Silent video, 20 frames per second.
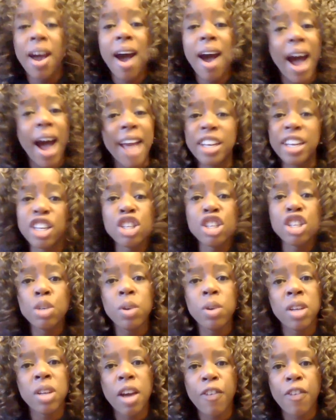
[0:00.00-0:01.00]
I didn't do
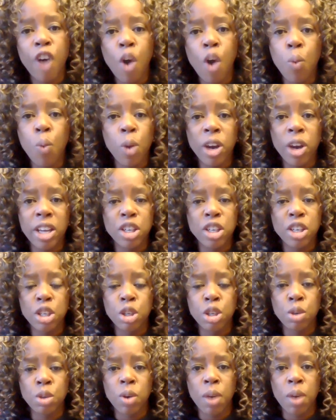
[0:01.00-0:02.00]
enough homework
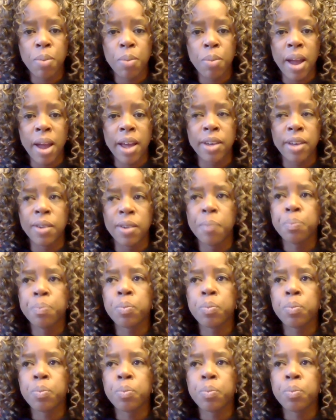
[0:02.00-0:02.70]
into a brand.